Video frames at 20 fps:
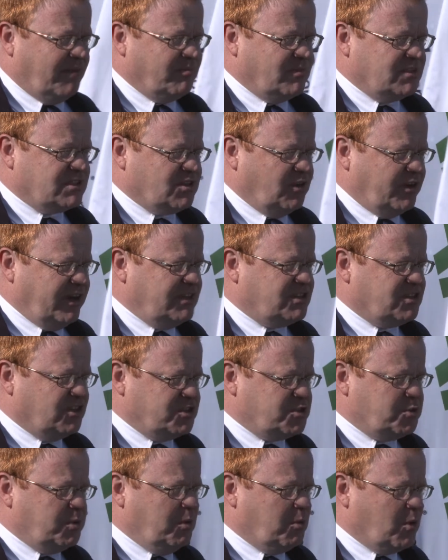So at In
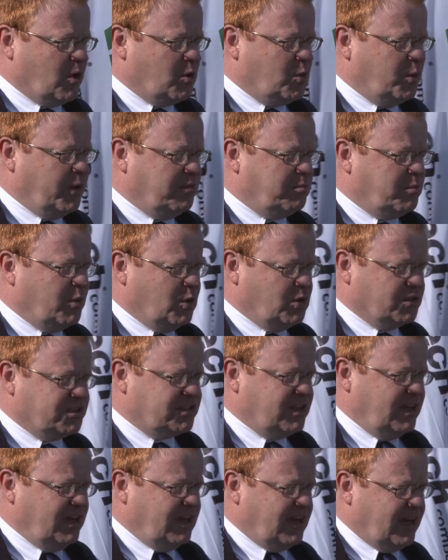Touch we work with both
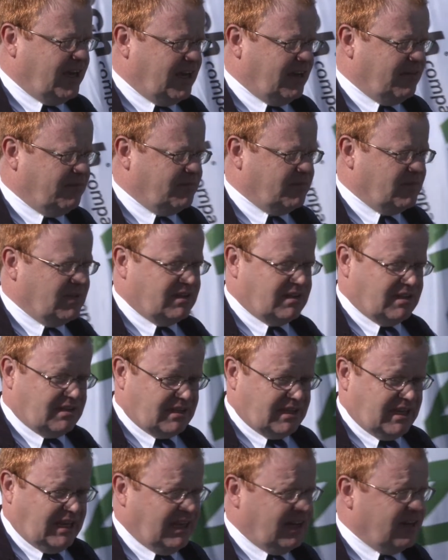the
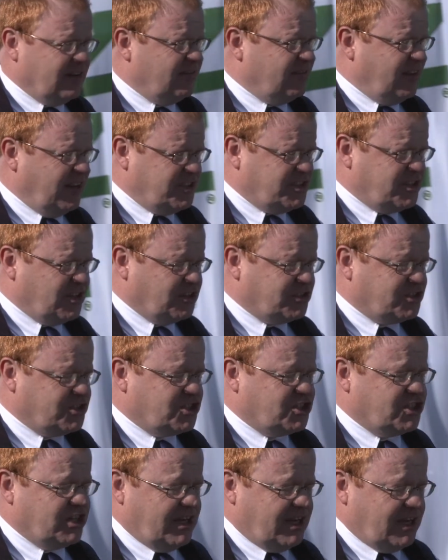Keenan In
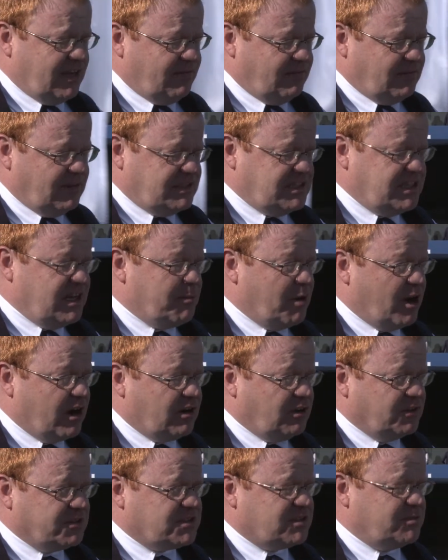Touch TMR
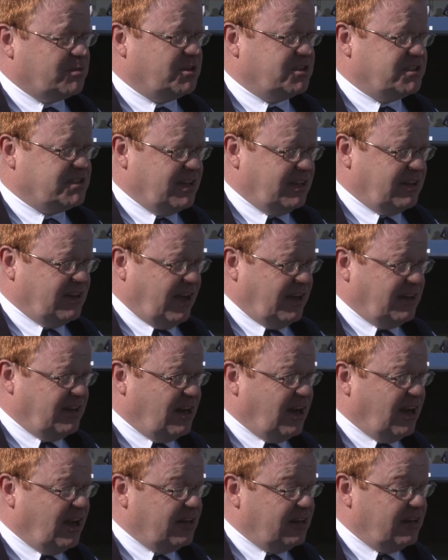customers and
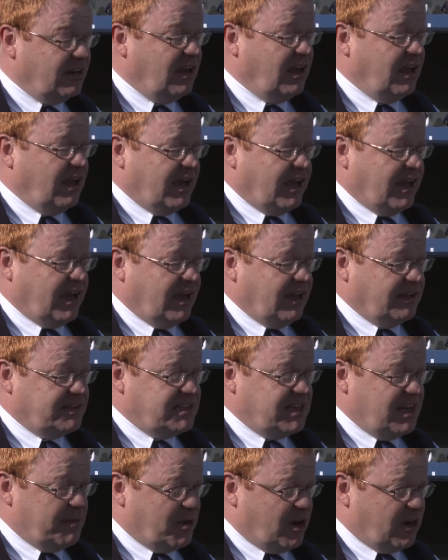
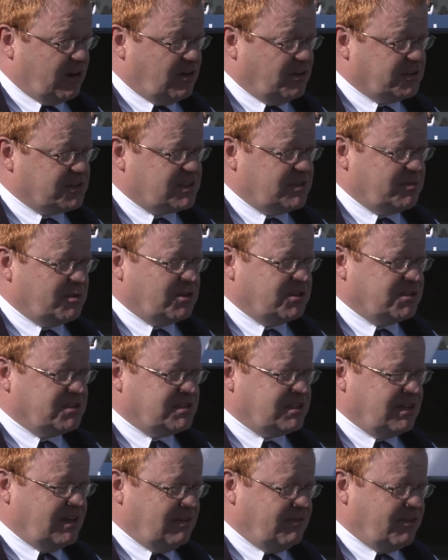non-TMR customers,
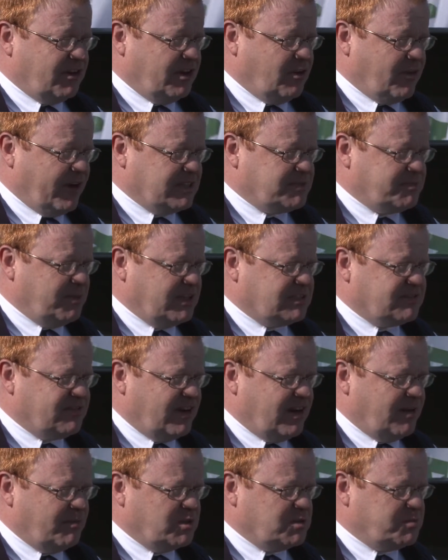very grass-based
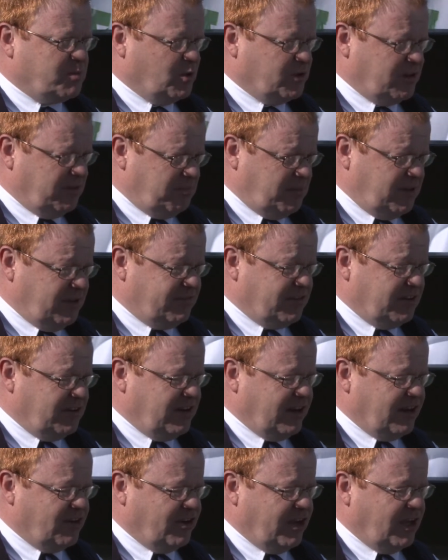farmers, both on beef and
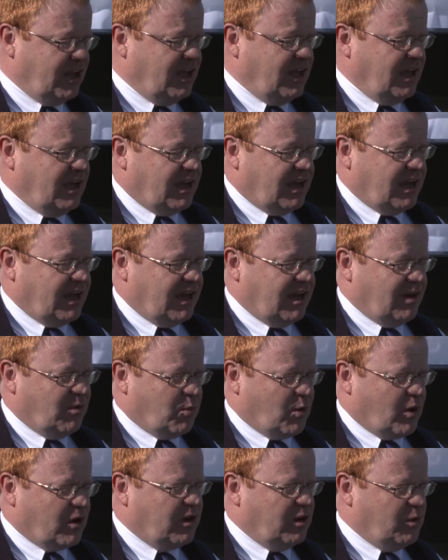dairy,
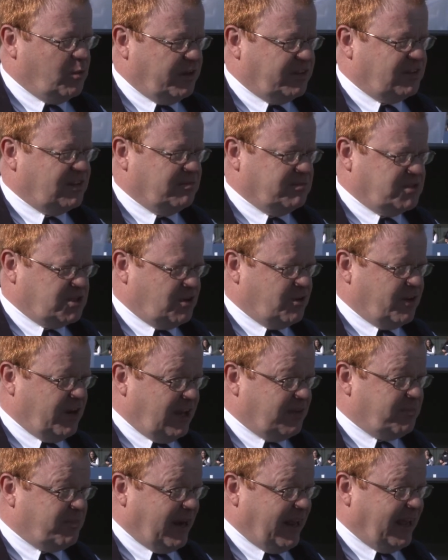working with them to
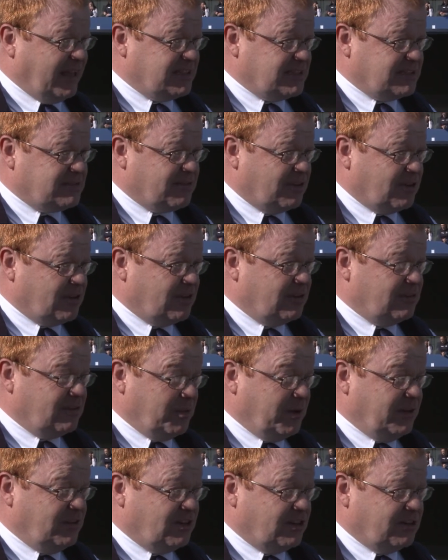create plans for the
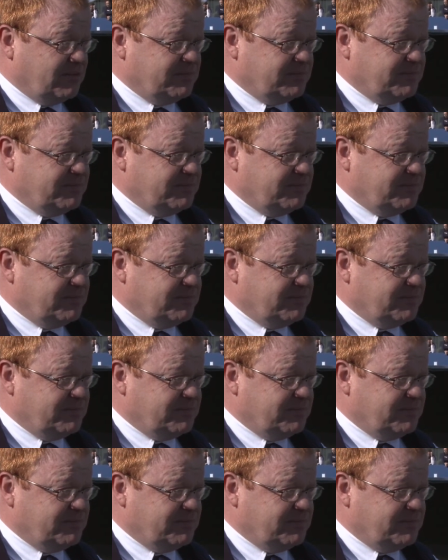winter.